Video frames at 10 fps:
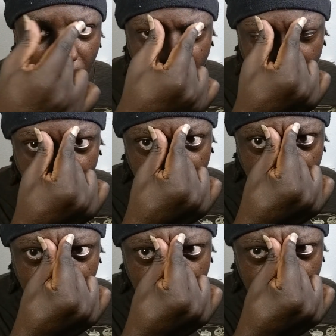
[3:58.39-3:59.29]
and
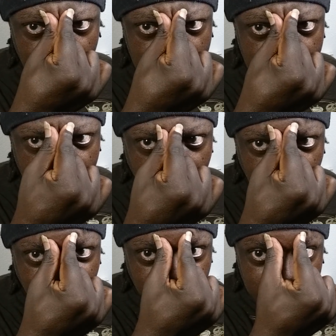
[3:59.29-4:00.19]
this
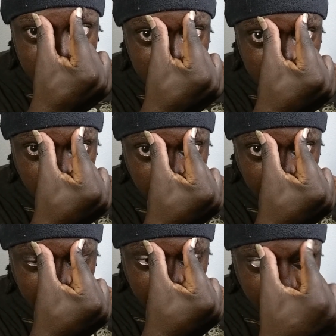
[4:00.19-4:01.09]
side versus
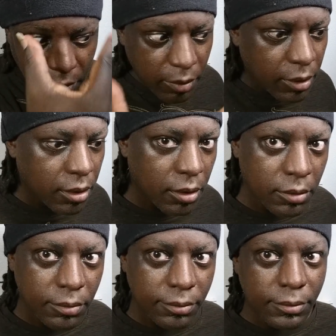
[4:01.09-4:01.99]
going out, you
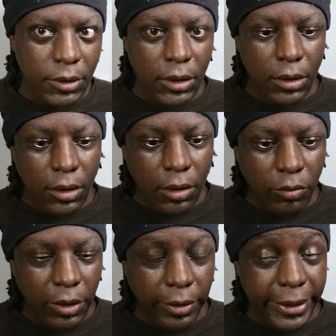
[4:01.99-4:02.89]
know,
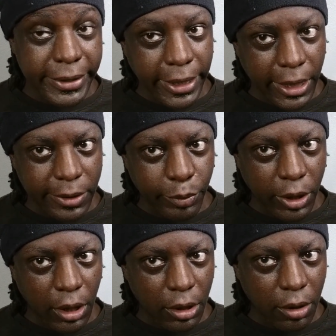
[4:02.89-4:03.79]
when you're
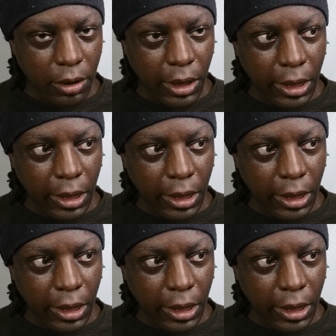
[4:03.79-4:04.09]
exasperated your